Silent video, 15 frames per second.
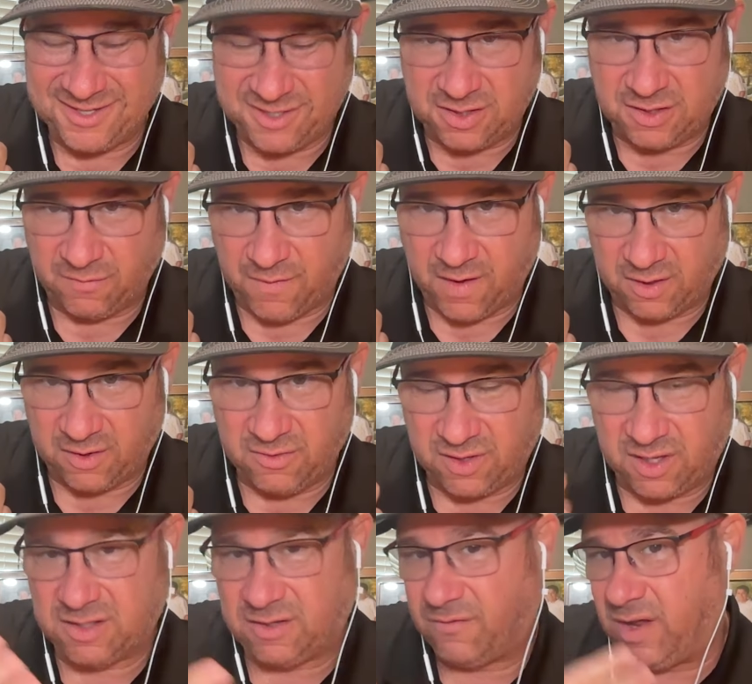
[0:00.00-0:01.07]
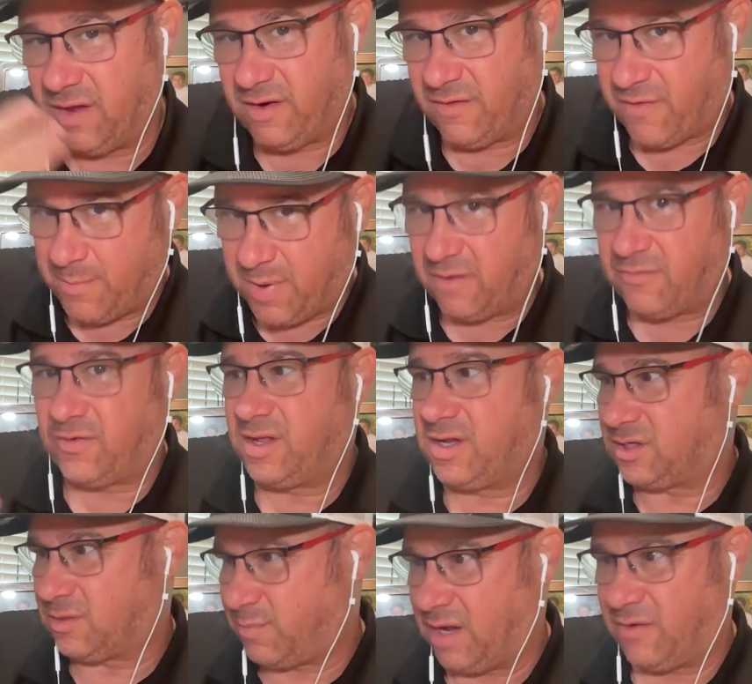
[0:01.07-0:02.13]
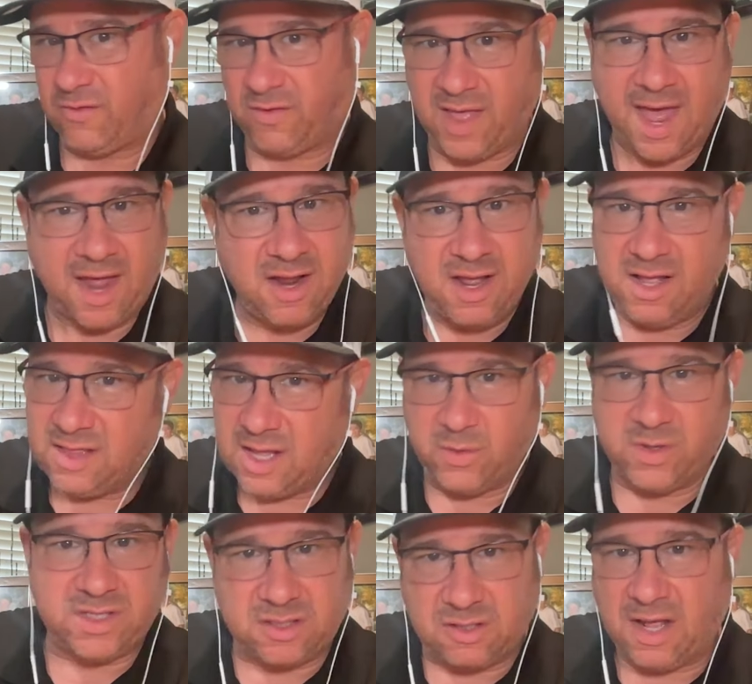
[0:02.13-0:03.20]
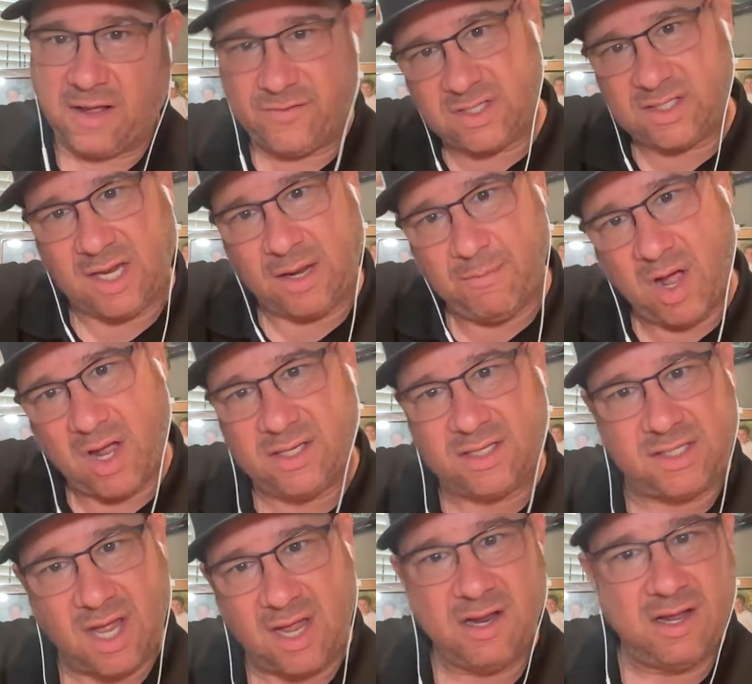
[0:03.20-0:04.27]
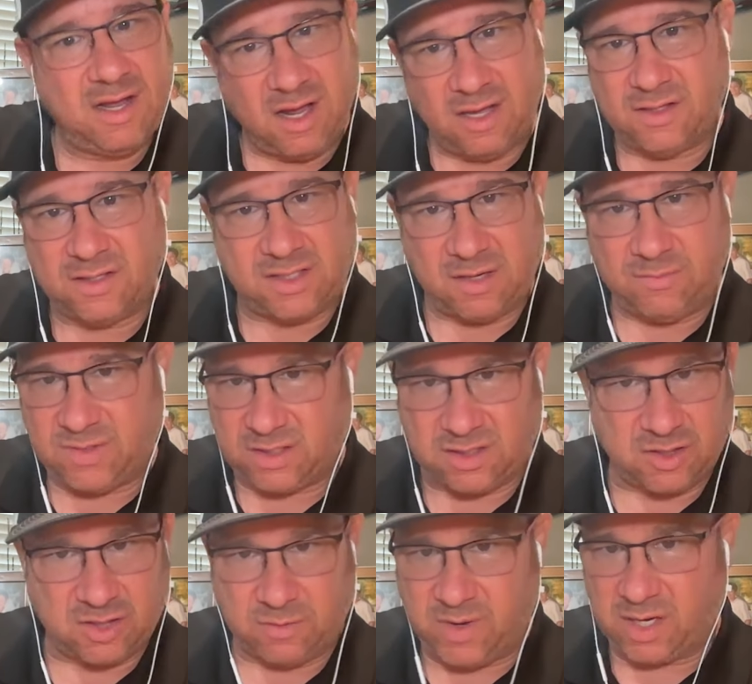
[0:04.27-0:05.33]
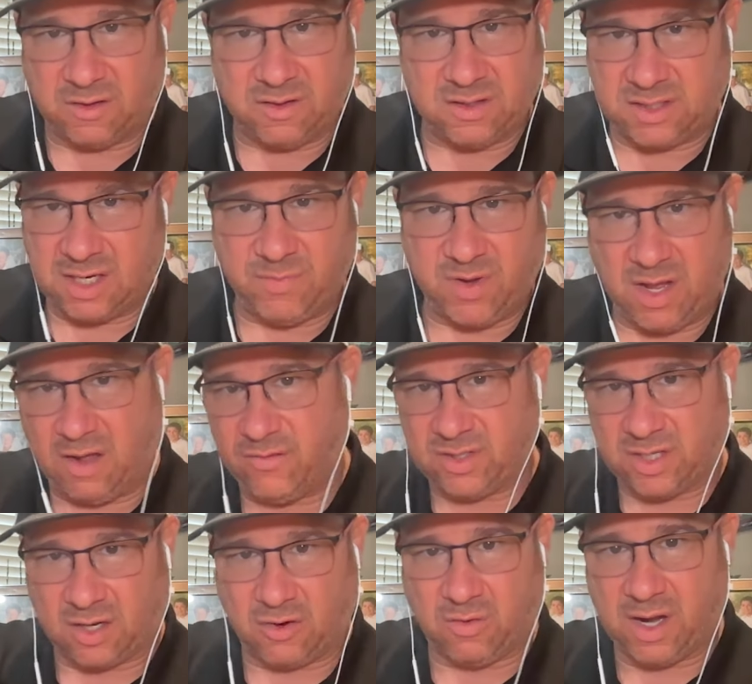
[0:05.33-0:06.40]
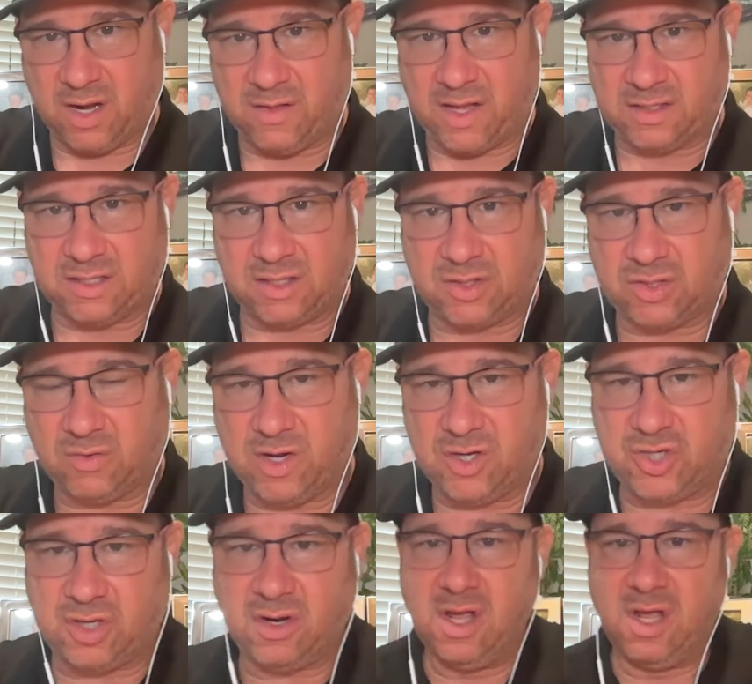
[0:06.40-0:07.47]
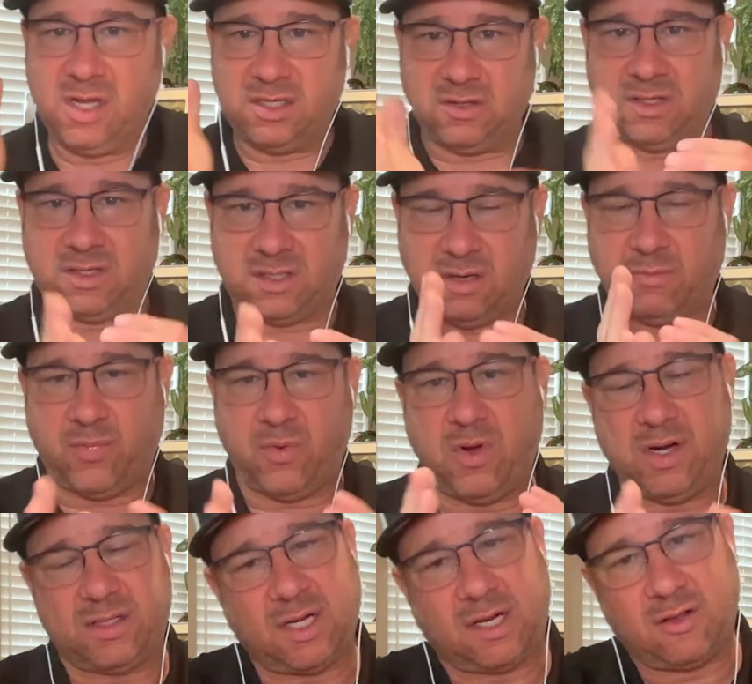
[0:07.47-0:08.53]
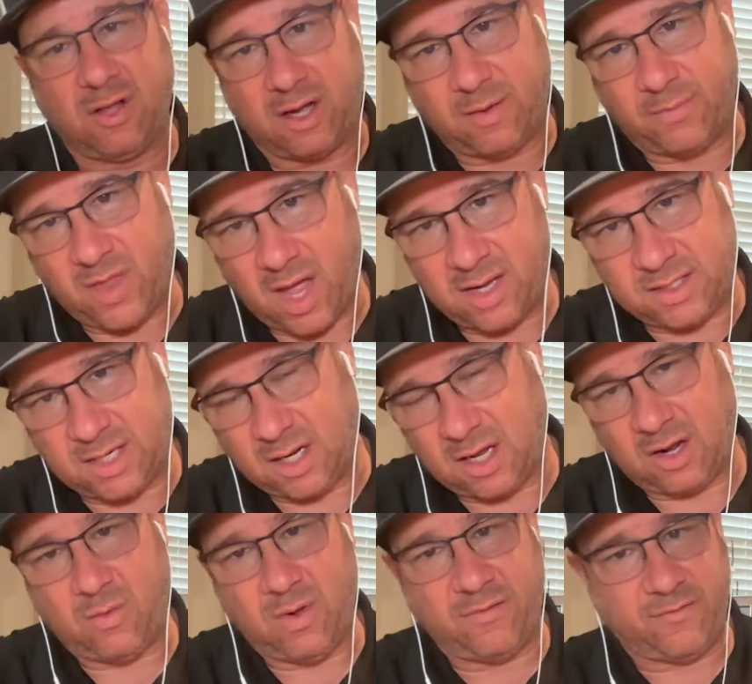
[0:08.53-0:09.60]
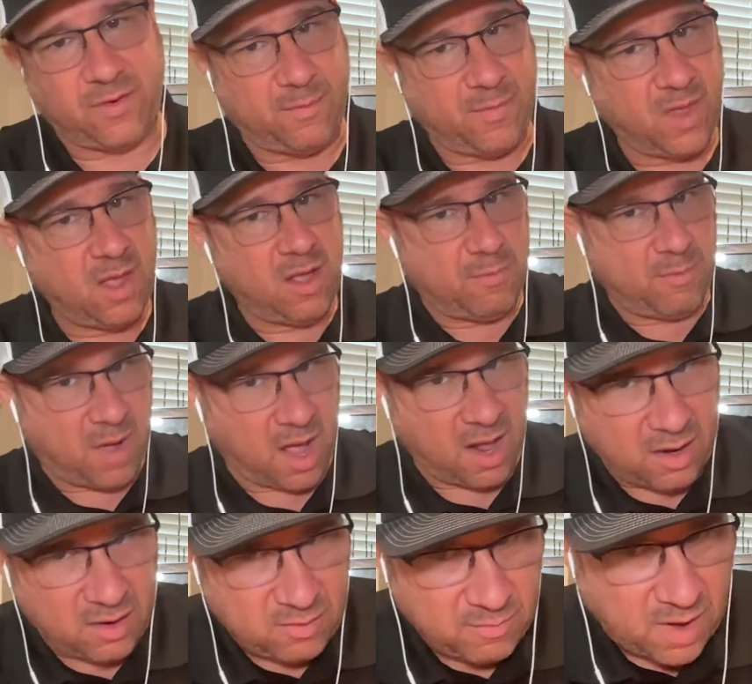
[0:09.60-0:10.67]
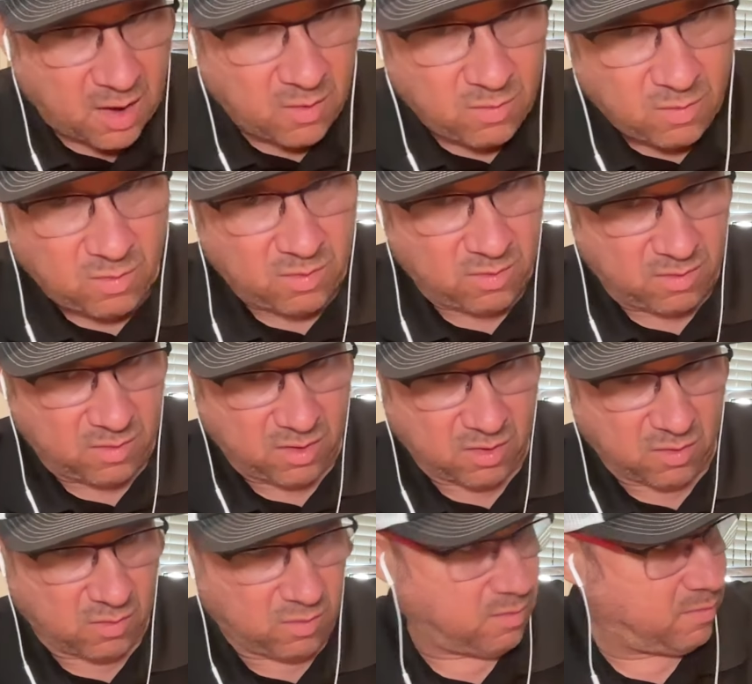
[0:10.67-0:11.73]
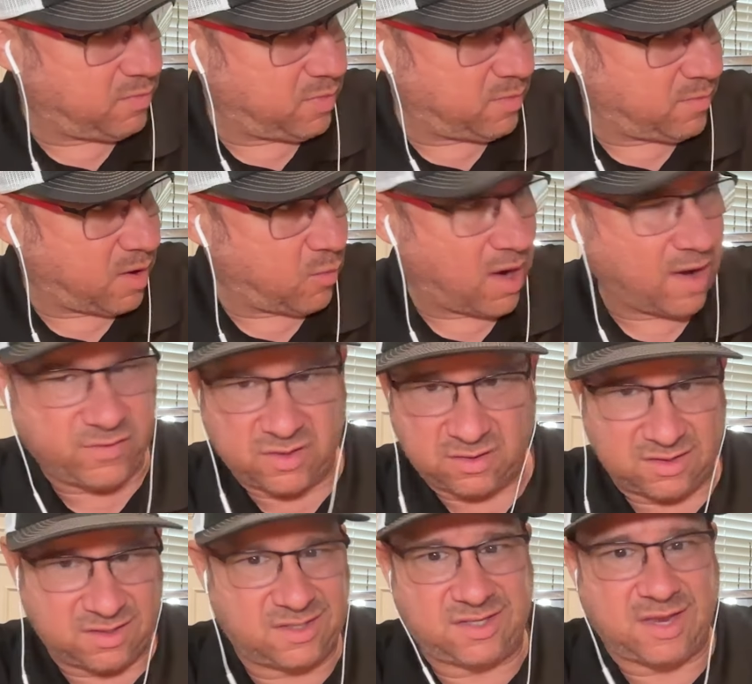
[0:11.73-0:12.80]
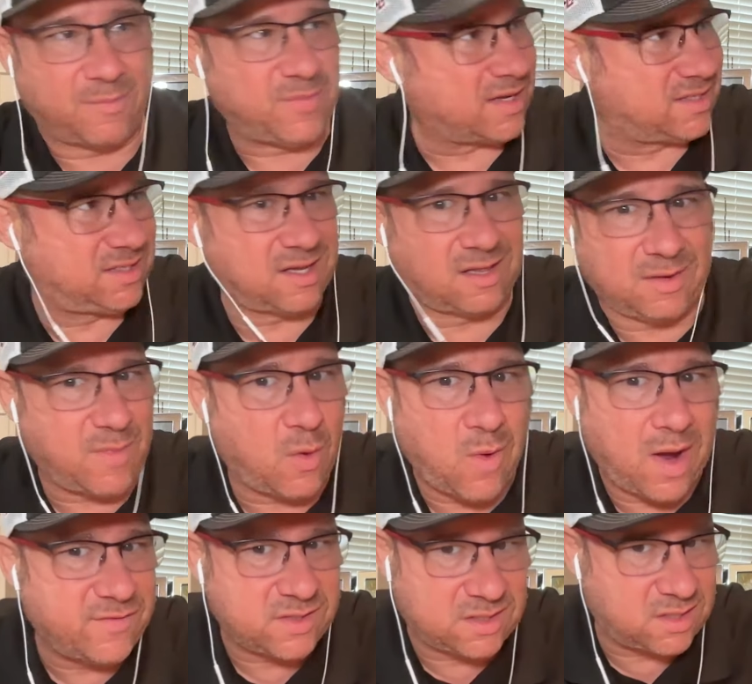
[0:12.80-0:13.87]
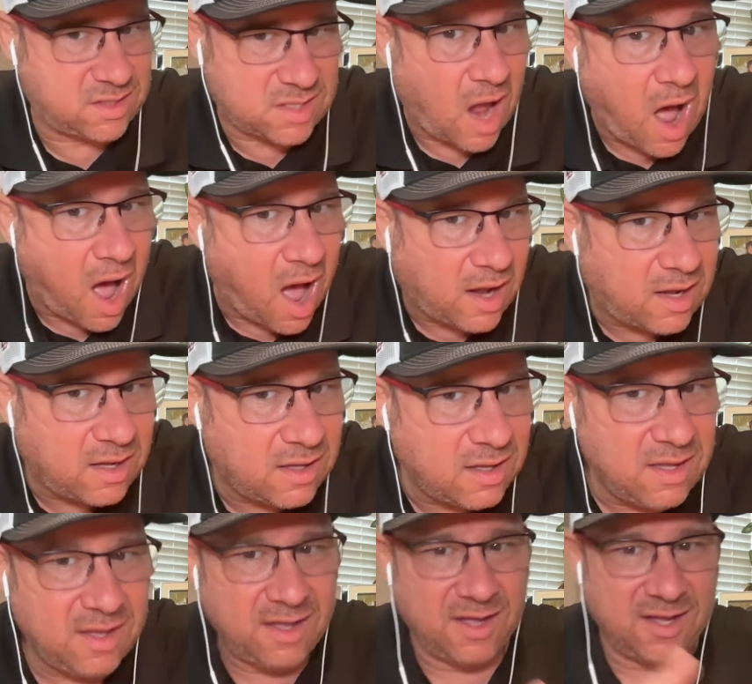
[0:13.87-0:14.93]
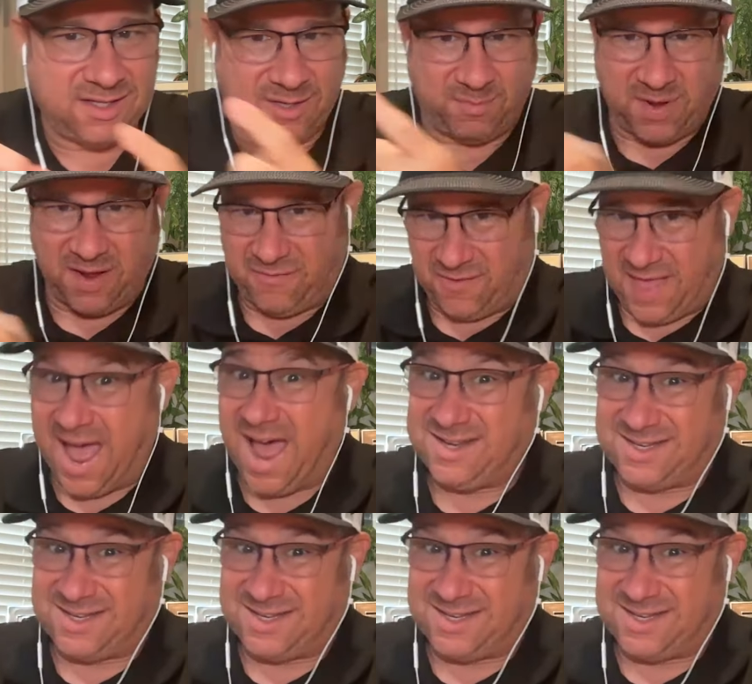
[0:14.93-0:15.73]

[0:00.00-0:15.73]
Do you follow? Because even if I paid for this or paid for that, they would still have the same mindset and the same decision making, the same behaviors that created that situation. So at some point it's like, look, I'm not taking away from my, you know, my wife's, I'm not selling my wife's stock to pay for that